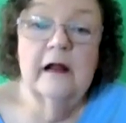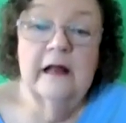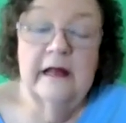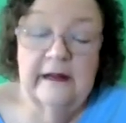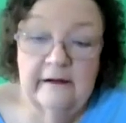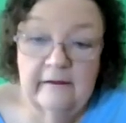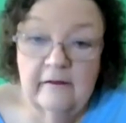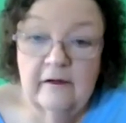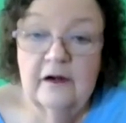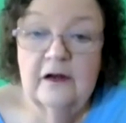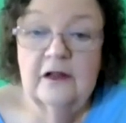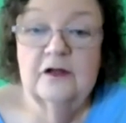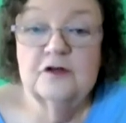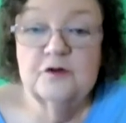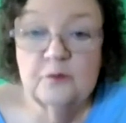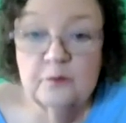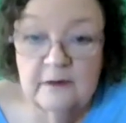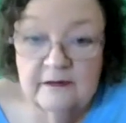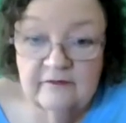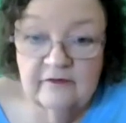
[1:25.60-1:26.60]

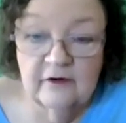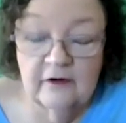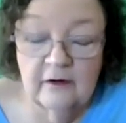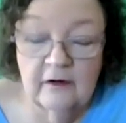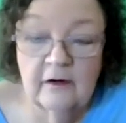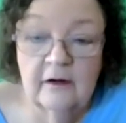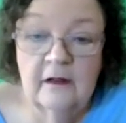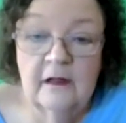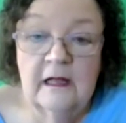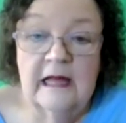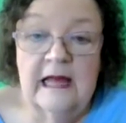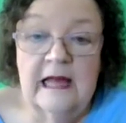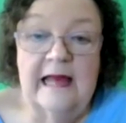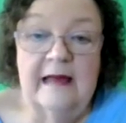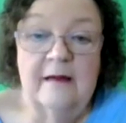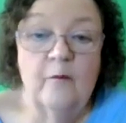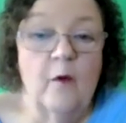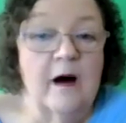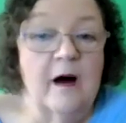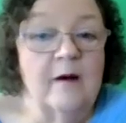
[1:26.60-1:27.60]
heritage river.
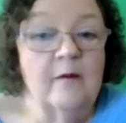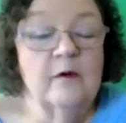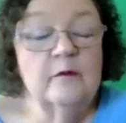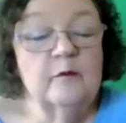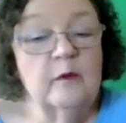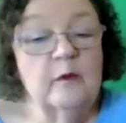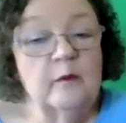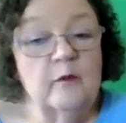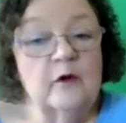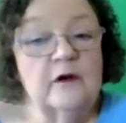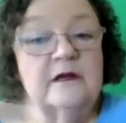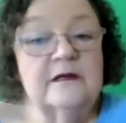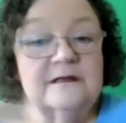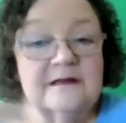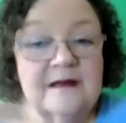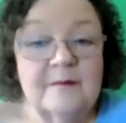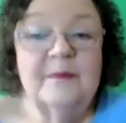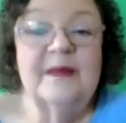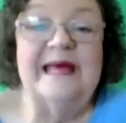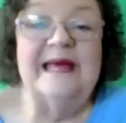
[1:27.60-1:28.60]
And why would we want to
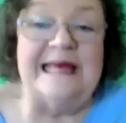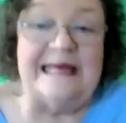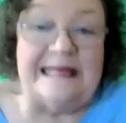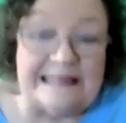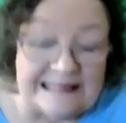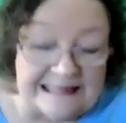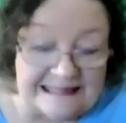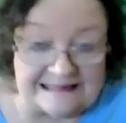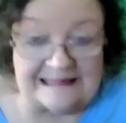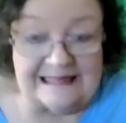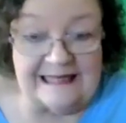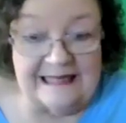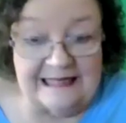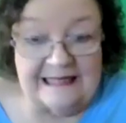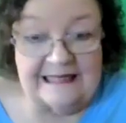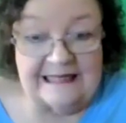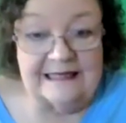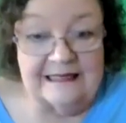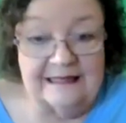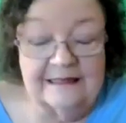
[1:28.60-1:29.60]
dump anything
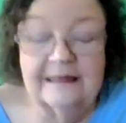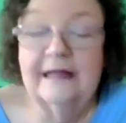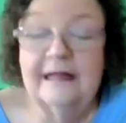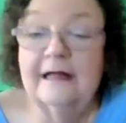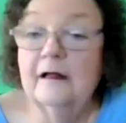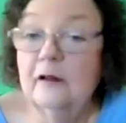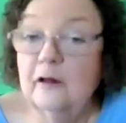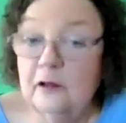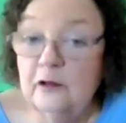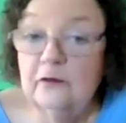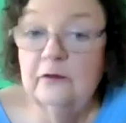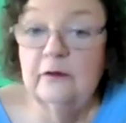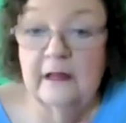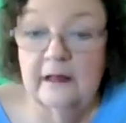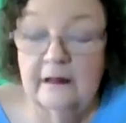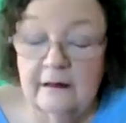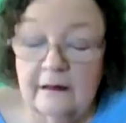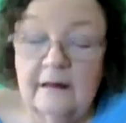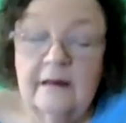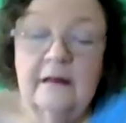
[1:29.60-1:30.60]
in it,
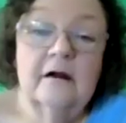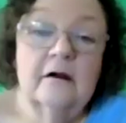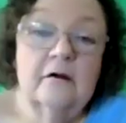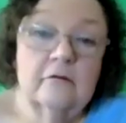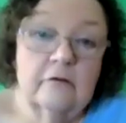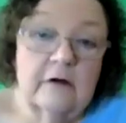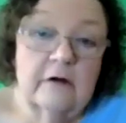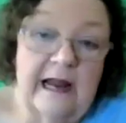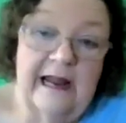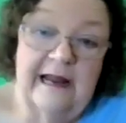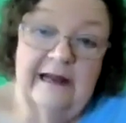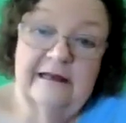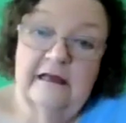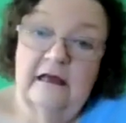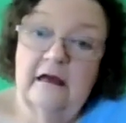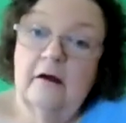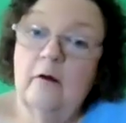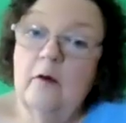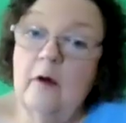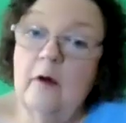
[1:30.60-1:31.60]
including
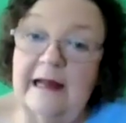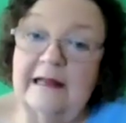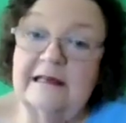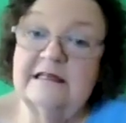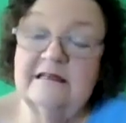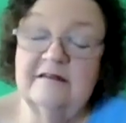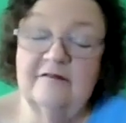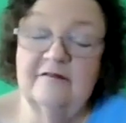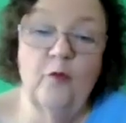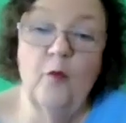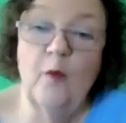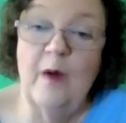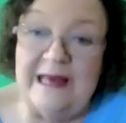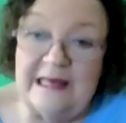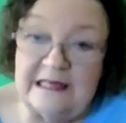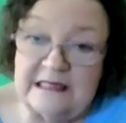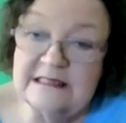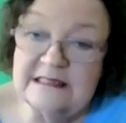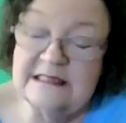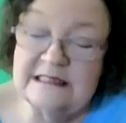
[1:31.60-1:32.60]
radioactive
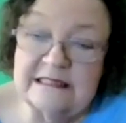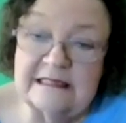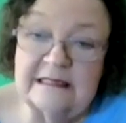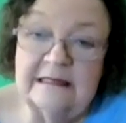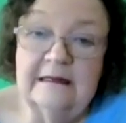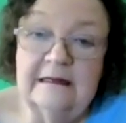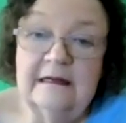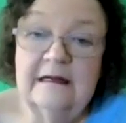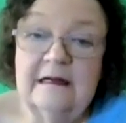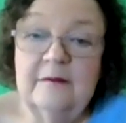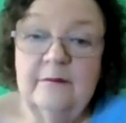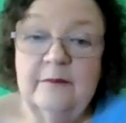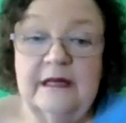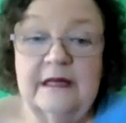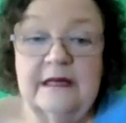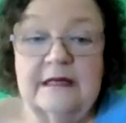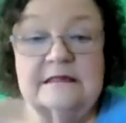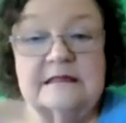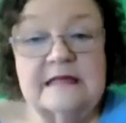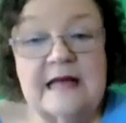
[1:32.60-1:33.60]
waste?
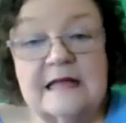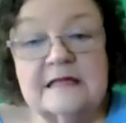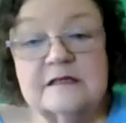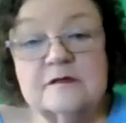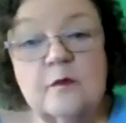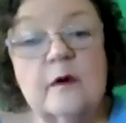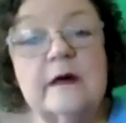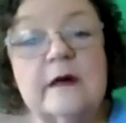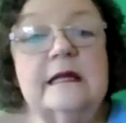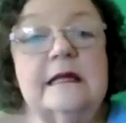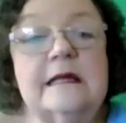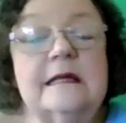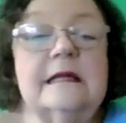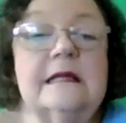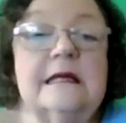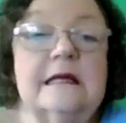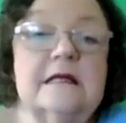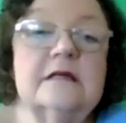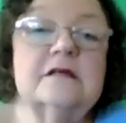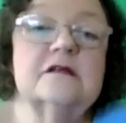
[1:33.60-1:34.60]
Because that's what it
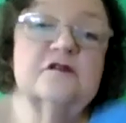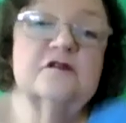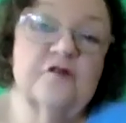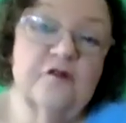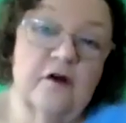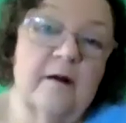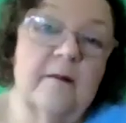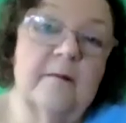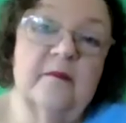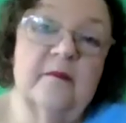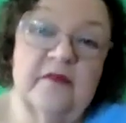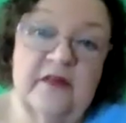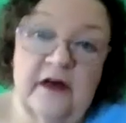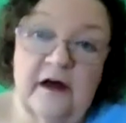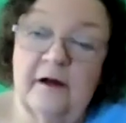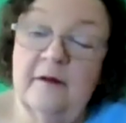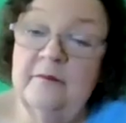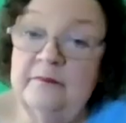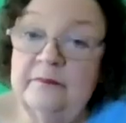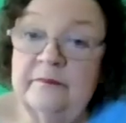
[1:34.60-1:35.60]
is from
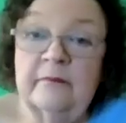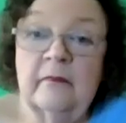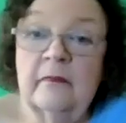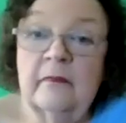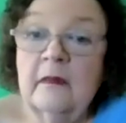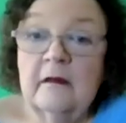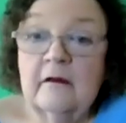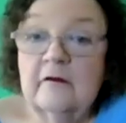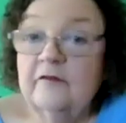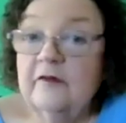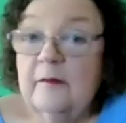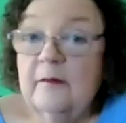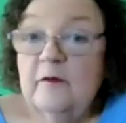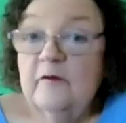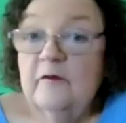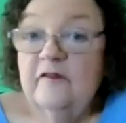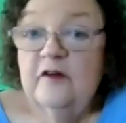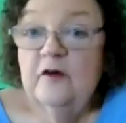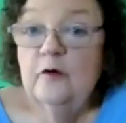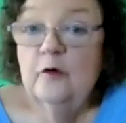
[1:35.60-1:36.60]
the
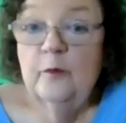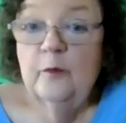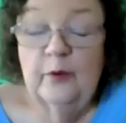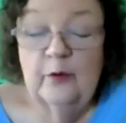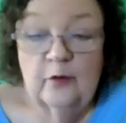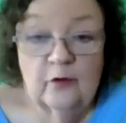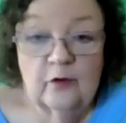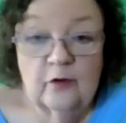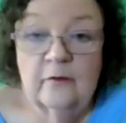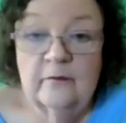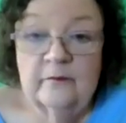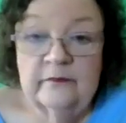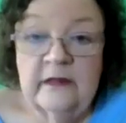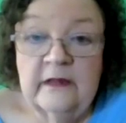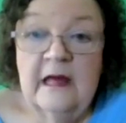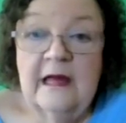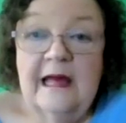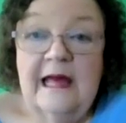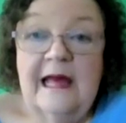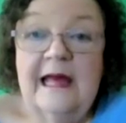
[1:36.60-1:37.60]
fuel pool.
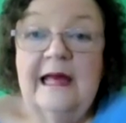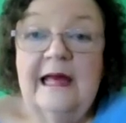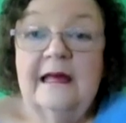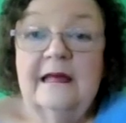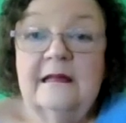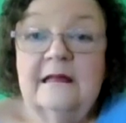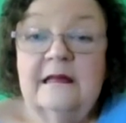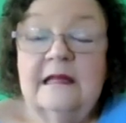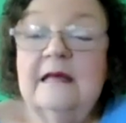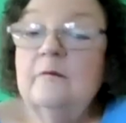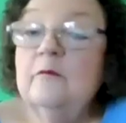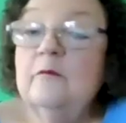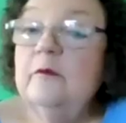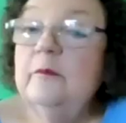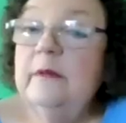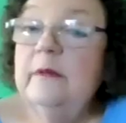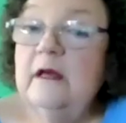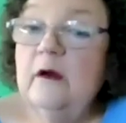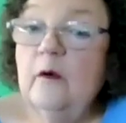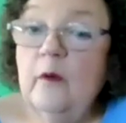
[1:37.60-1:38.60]
And it
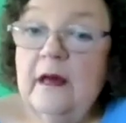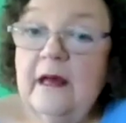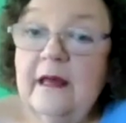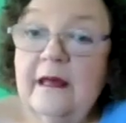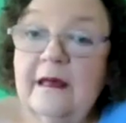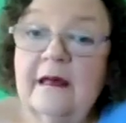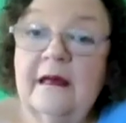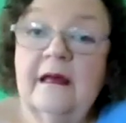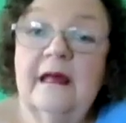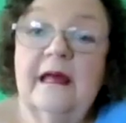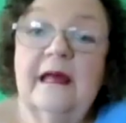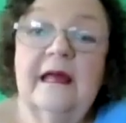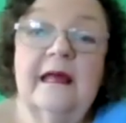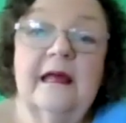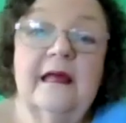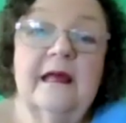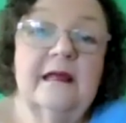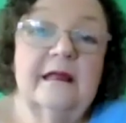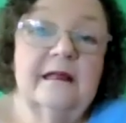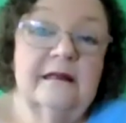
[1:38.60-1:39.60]
would be quick
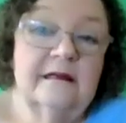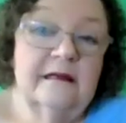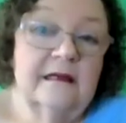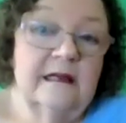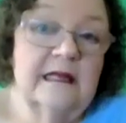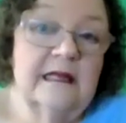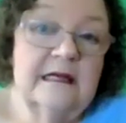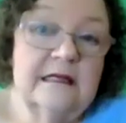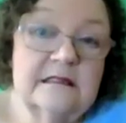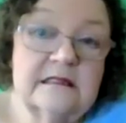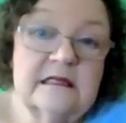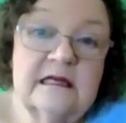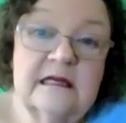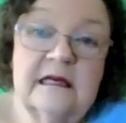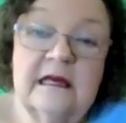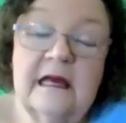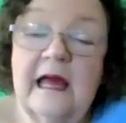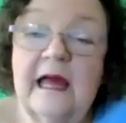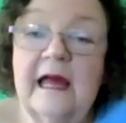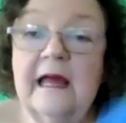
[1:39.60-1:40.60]
and
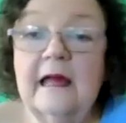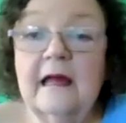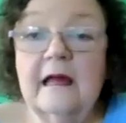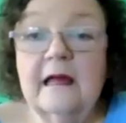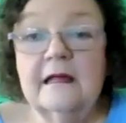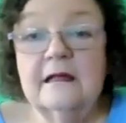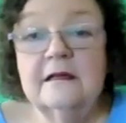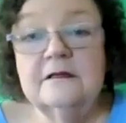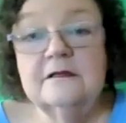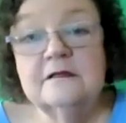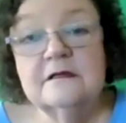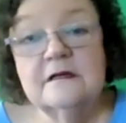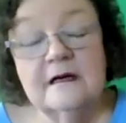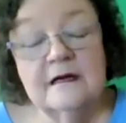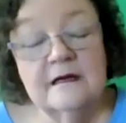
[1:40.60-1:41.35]
easy and